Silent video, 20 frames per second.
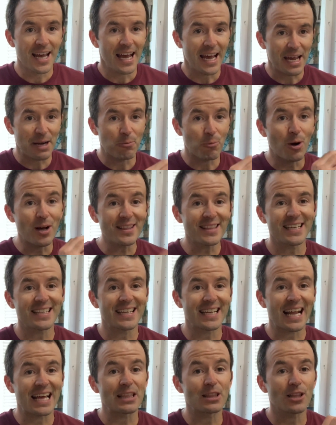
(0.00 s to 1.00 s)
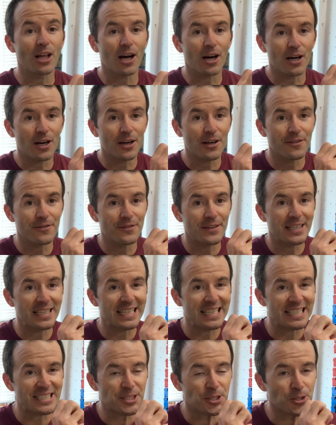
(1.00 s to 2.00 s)
And one thing that I love
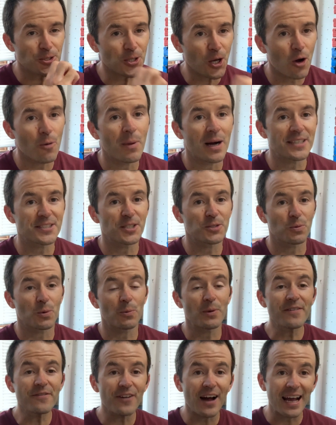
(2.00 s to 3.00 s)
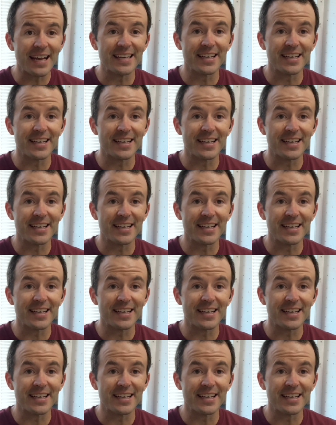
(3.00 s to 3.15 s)
so much is when we find